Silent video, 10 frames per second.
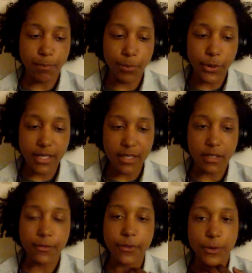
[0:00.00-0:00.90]
putting on a
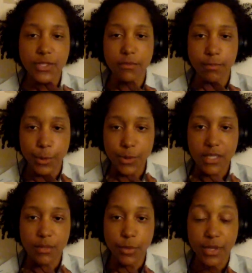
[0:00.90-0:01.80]
frozen boot in the
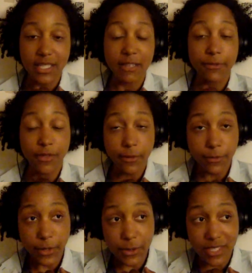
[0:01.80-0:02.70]
morning, and they're
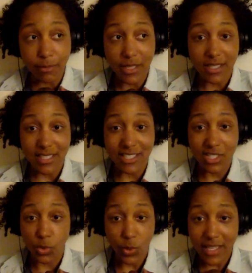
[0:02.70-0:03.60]
frozen because I
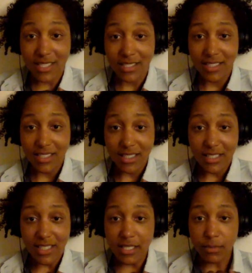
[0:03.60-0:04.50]
sweat
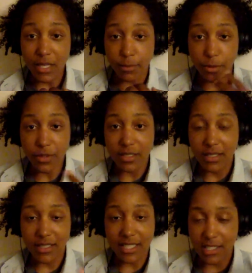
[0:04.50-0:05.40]
into my boot, and
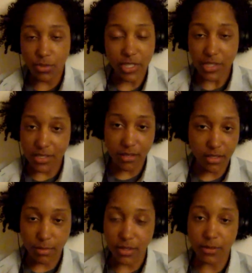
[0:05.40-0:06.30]
that sweat just
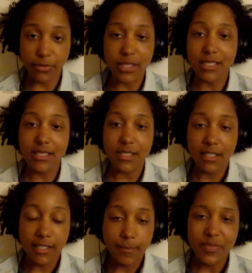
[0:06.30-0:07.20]
ultimately freezes,
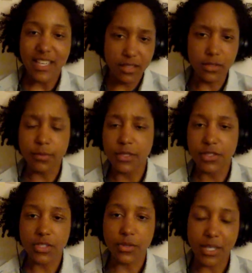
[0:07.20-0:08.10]
and a little bit of
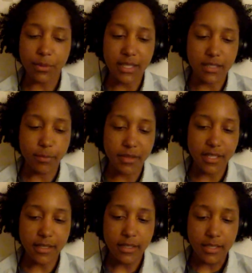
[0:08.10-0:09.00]
snow that would end up in there.
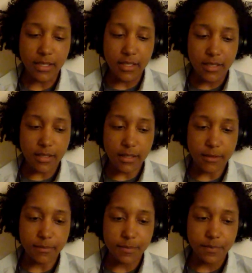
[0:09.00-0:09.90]
And